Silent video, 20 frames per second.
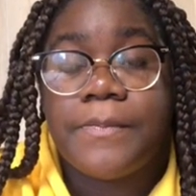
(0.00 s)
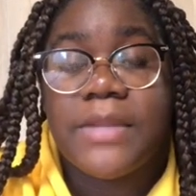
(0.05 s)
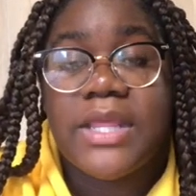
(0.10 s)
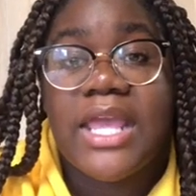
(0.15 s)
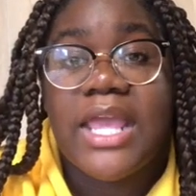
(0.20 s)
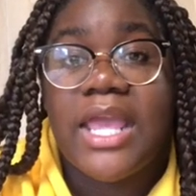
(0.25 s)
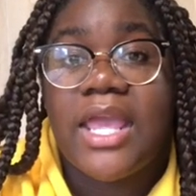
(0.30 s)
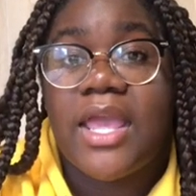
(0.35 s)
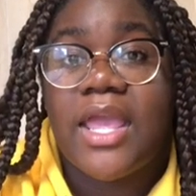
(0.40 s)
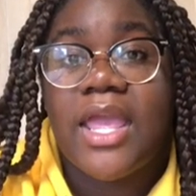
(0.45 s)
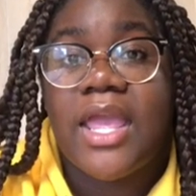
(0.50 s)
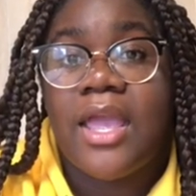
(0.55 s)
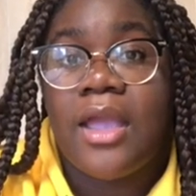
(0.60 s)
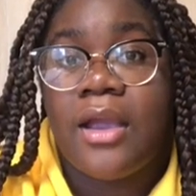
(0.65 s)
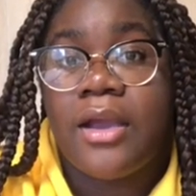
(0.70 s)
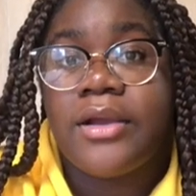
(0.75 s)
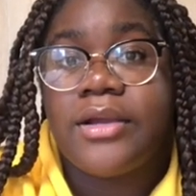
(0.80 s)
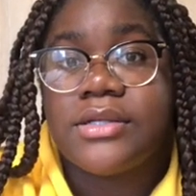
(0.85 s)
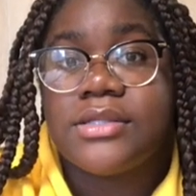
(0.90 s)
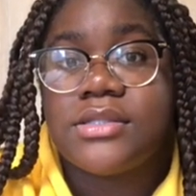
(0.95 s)
It
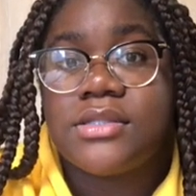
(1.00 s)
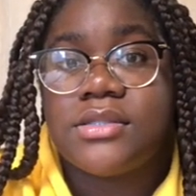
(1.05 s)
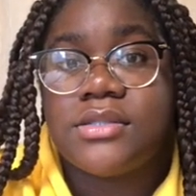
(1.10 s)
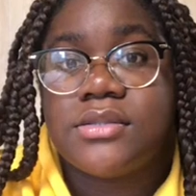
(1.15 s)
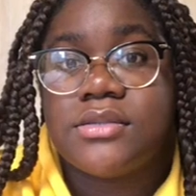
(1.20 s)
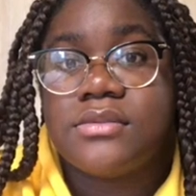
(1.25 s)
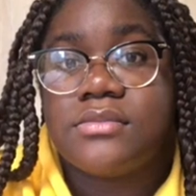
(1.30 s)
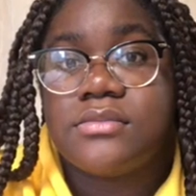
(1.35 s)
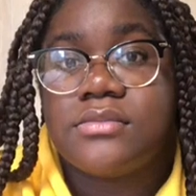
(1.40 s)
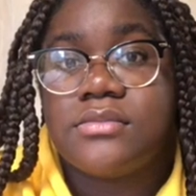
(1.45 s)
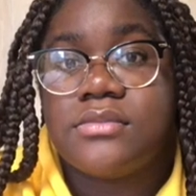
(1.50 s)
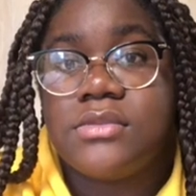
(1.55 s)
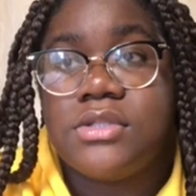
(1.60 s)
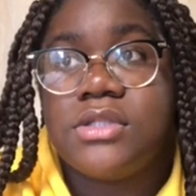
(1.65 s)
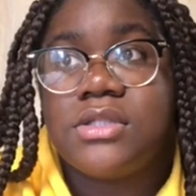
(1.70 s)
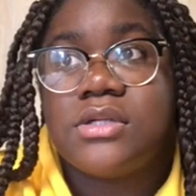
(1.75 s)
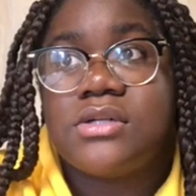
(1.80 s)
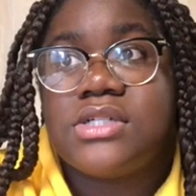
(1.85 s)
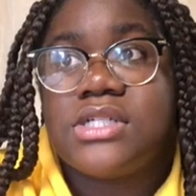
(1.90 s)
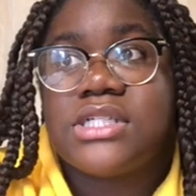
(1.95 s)
hurts.
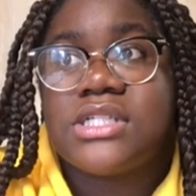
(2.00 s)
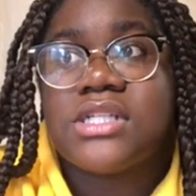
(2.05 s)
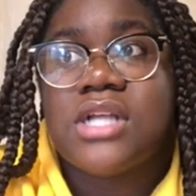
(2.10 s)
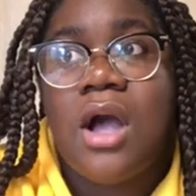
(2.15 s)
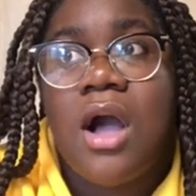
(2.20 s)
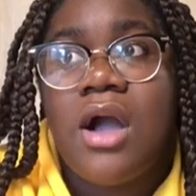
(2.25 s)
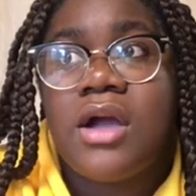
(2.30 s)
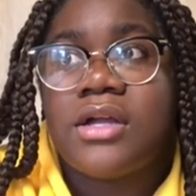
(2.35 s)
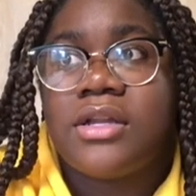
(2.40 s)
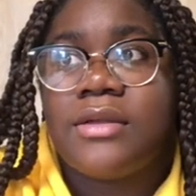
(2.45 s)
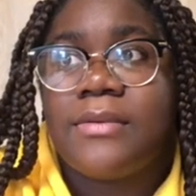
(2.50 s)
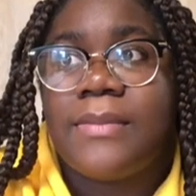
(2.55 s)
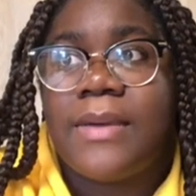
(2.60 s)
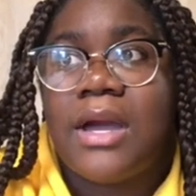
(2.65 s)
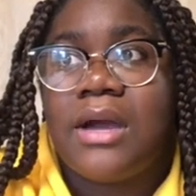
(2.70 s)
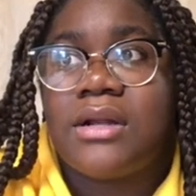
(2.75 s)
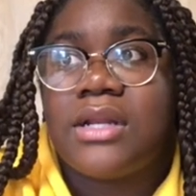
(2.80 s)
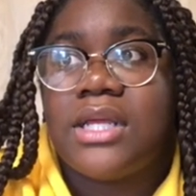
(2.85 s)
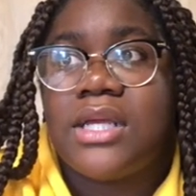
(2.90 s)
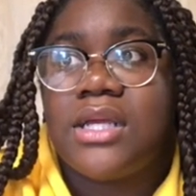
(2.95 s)
Just talking
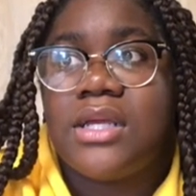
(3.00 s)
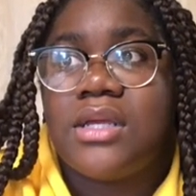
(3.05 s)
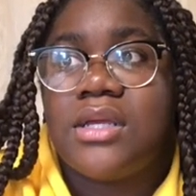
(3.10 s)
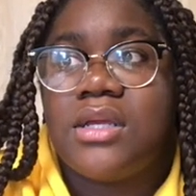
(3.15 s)
about it.